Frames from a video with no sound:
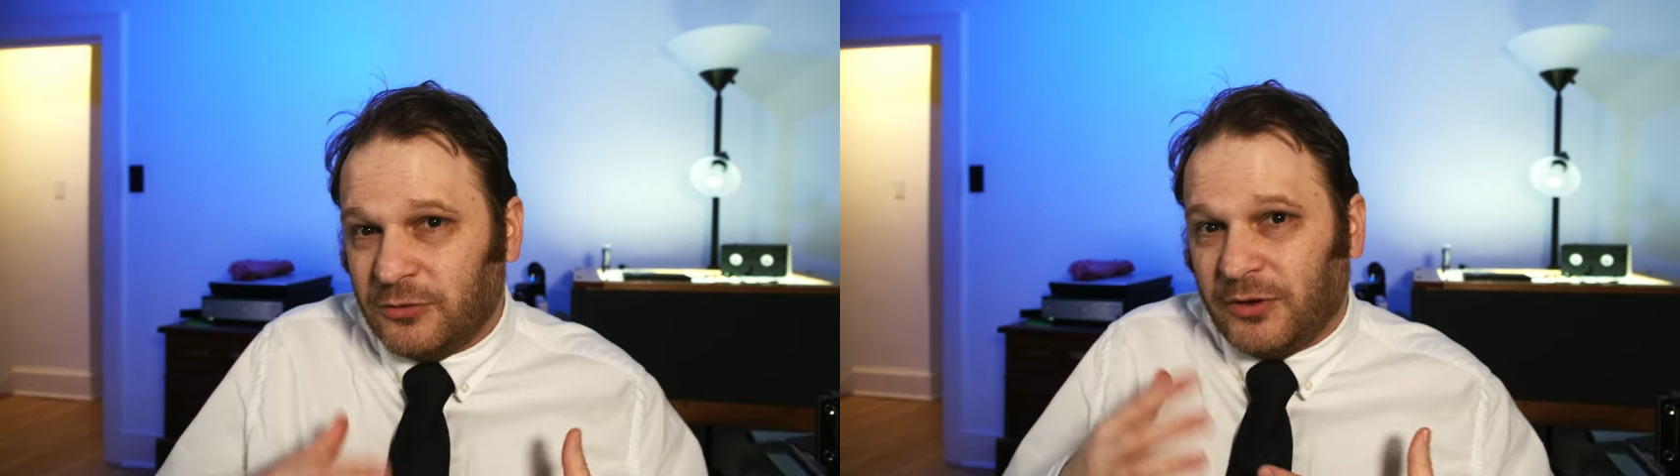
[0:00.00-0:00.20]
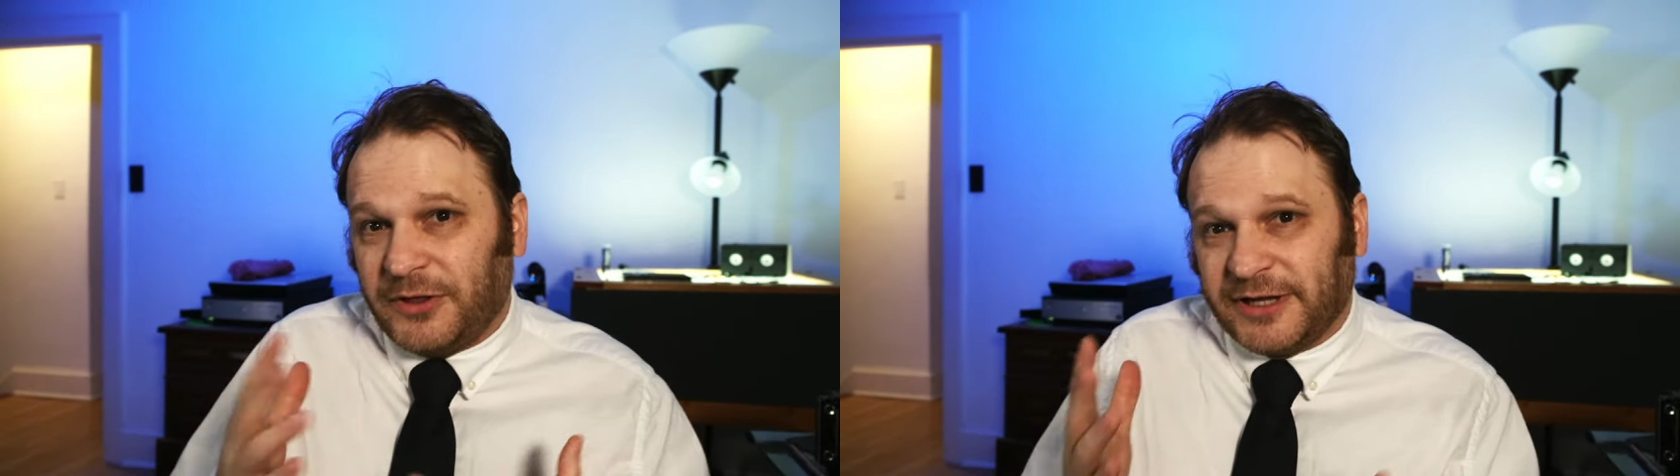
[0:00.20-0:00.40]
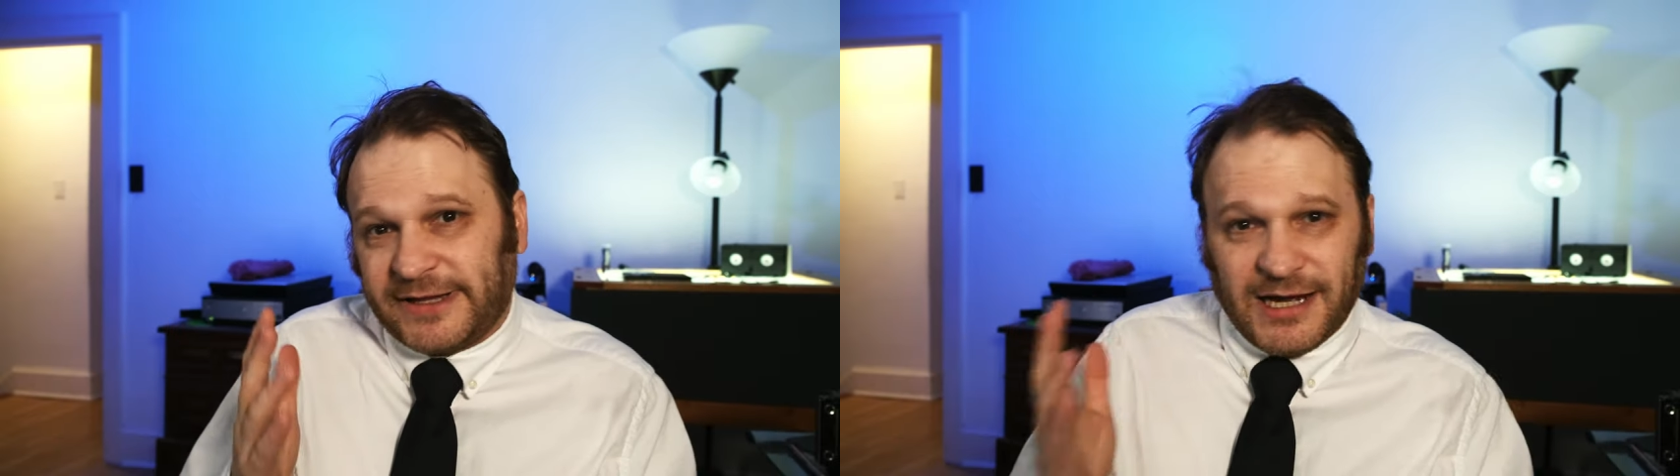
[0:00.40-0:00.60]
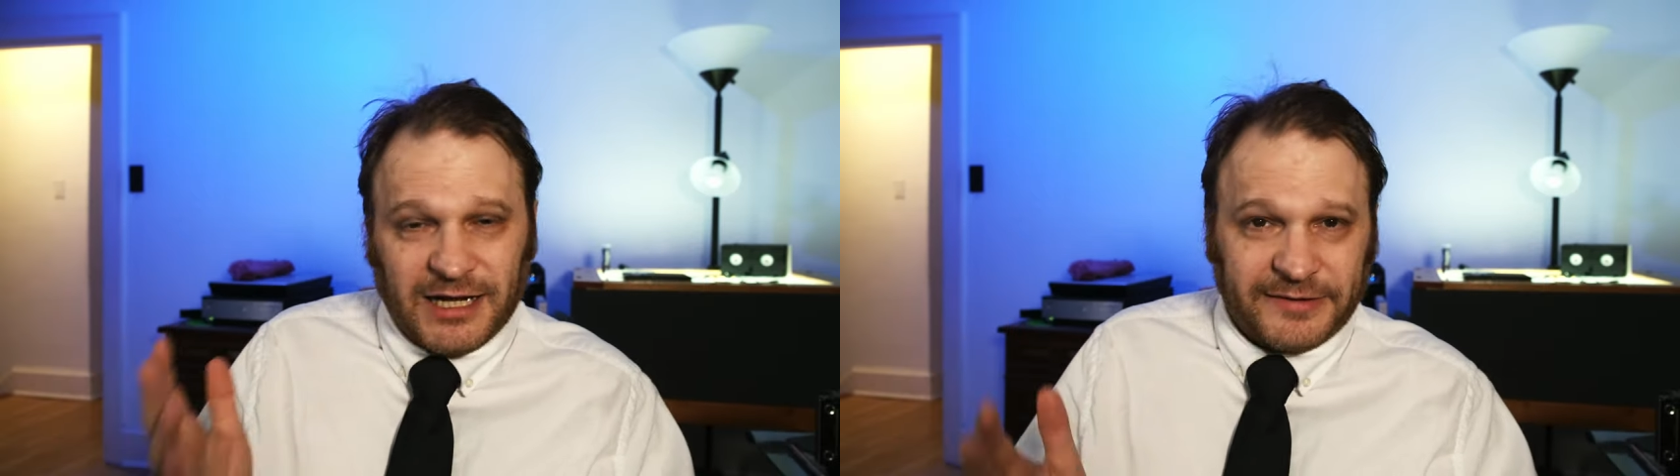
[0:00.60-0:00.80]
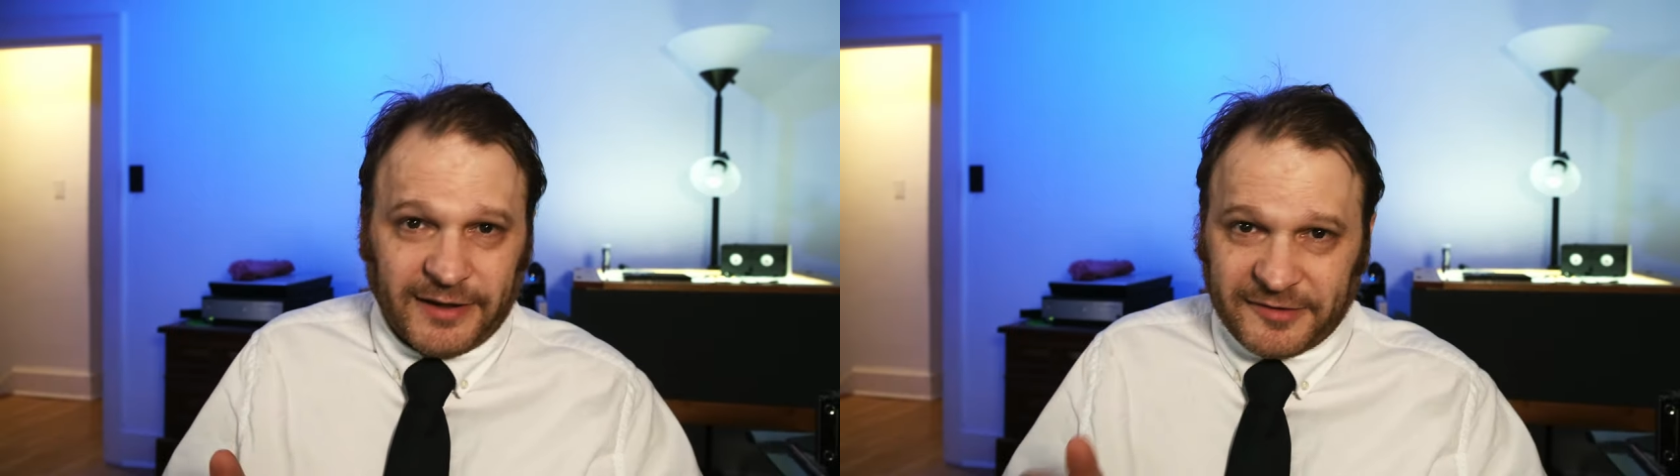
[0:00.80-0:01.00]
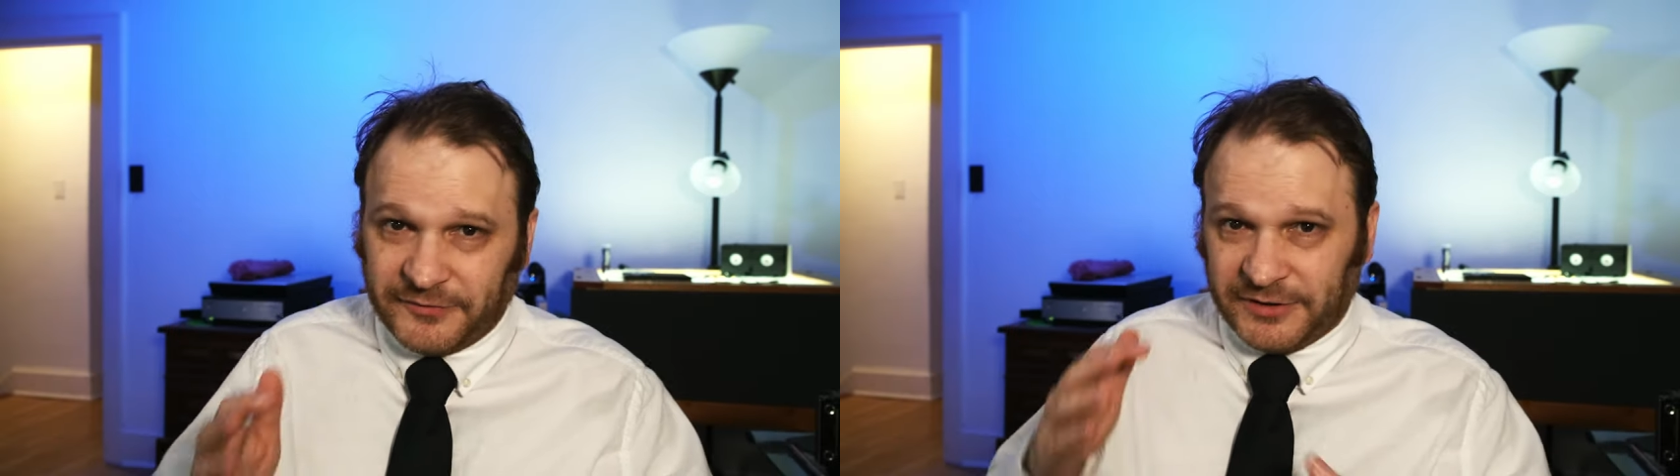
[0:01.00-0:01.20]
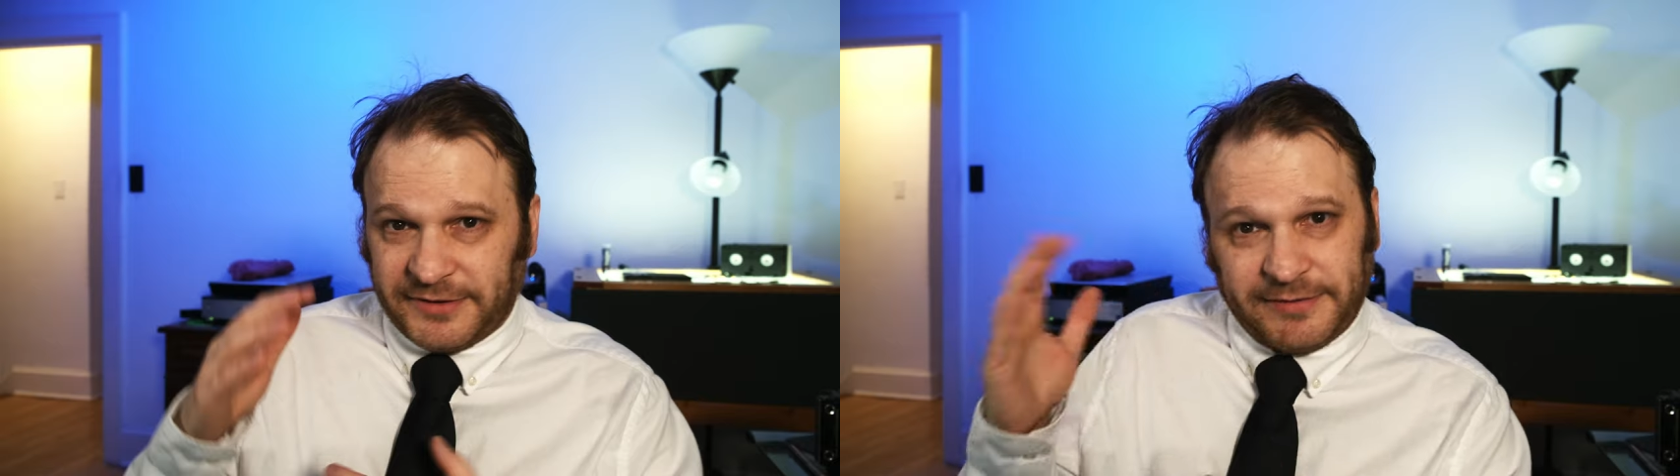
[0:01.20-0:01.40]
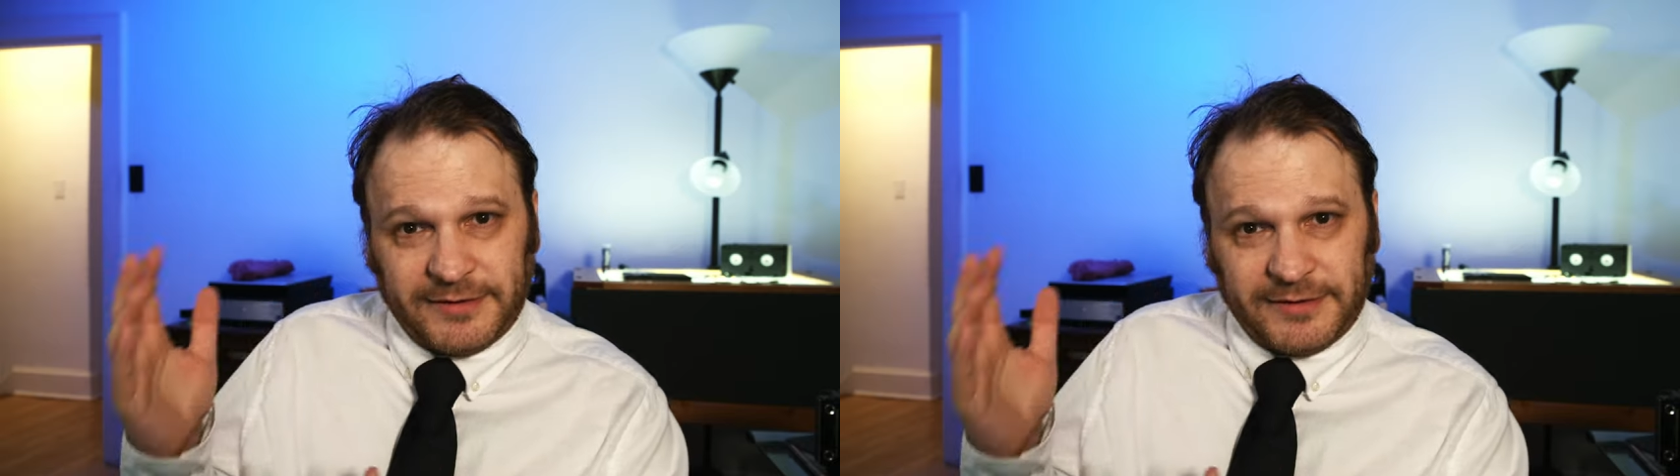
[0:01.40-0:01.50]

within the context of a